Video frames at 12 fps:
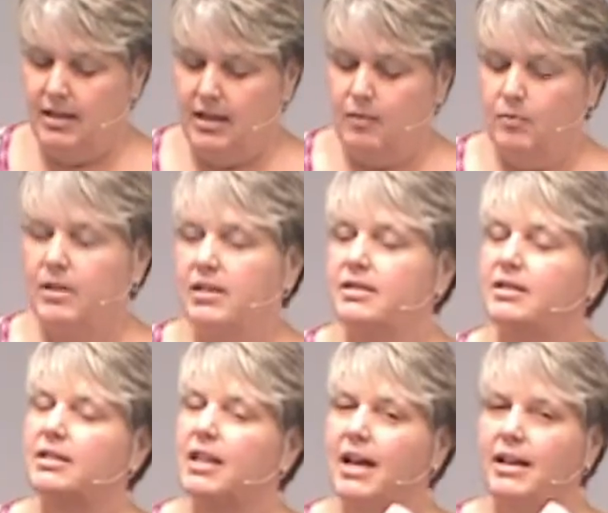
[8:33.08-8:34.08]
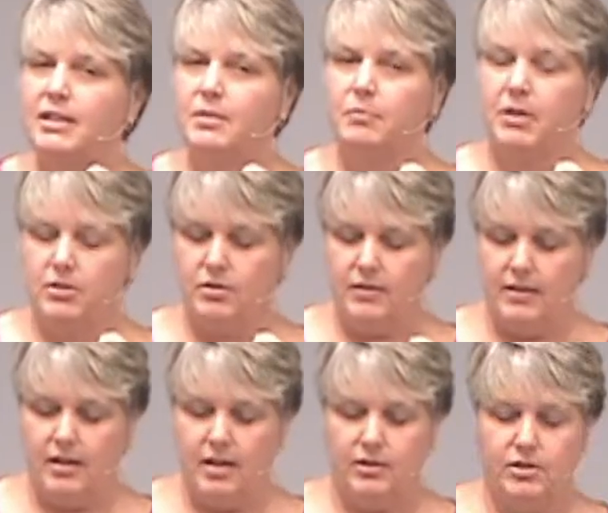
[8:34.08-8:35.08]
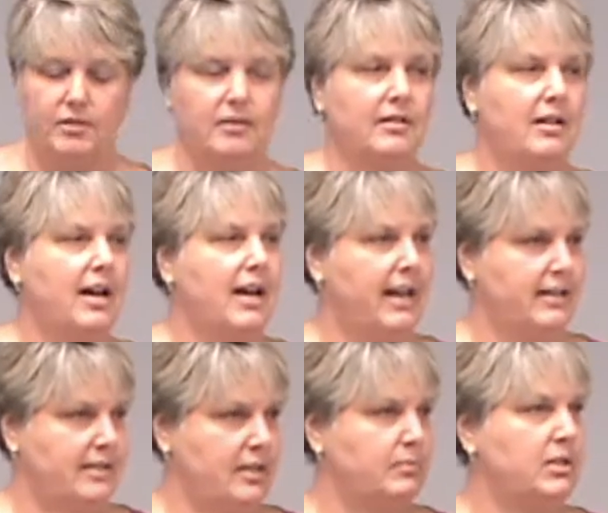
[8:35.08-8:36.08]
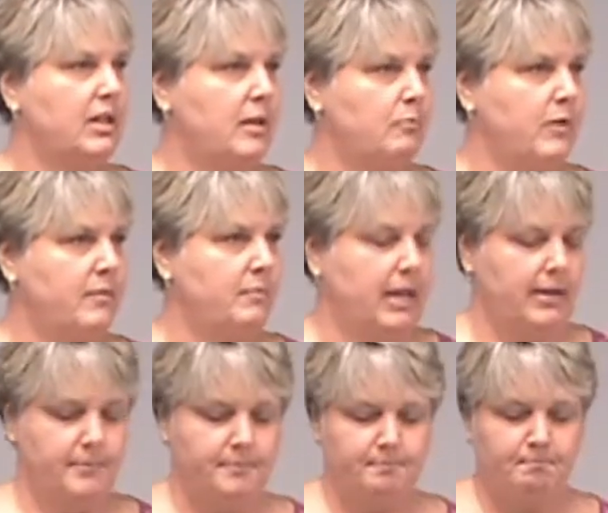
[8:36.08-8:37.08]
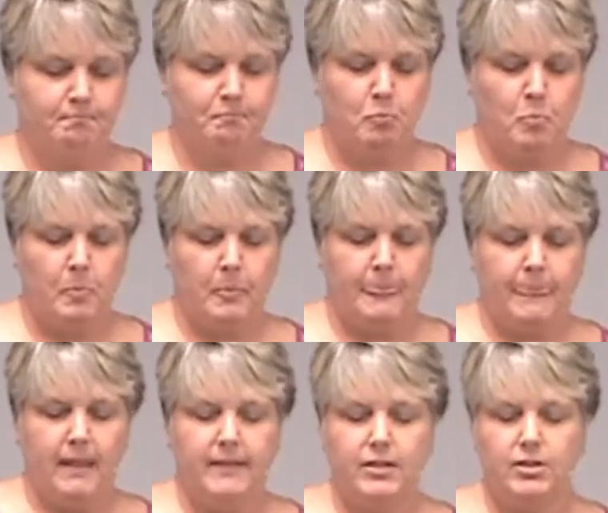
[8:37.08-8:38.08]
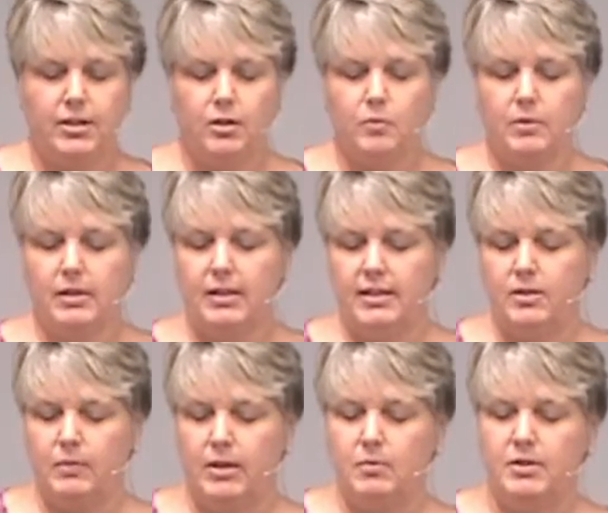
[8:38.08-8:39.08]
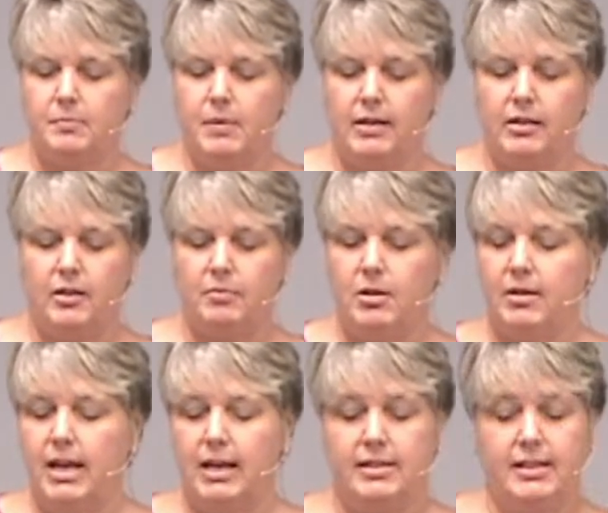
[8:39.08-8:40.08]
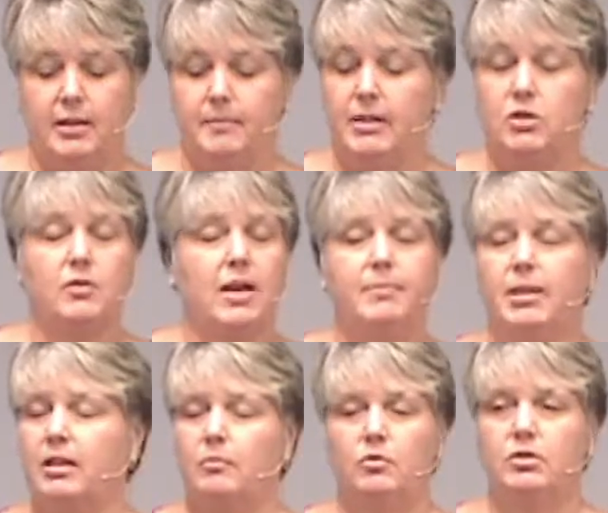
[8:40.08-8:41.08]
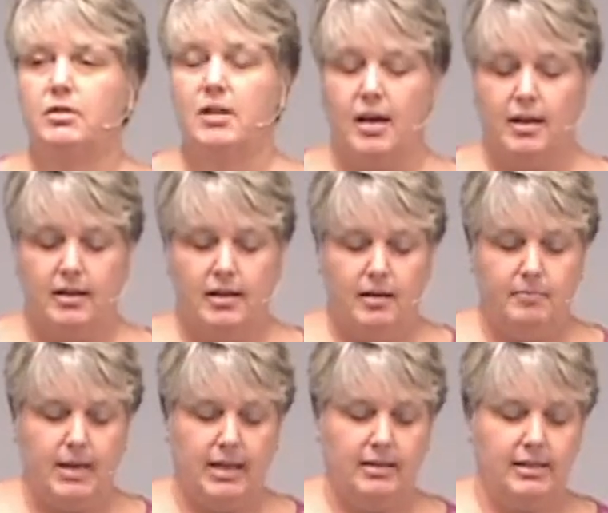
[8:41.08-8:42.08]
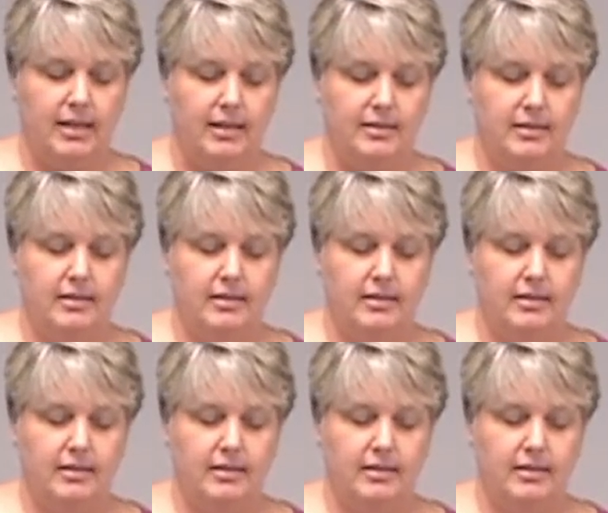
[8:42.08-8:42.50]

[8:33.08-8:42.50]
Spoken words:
With the slightest pressure on the halter, I asked him to come with me. And the gentle release when he responded communicated to him that trapping him was not my intent.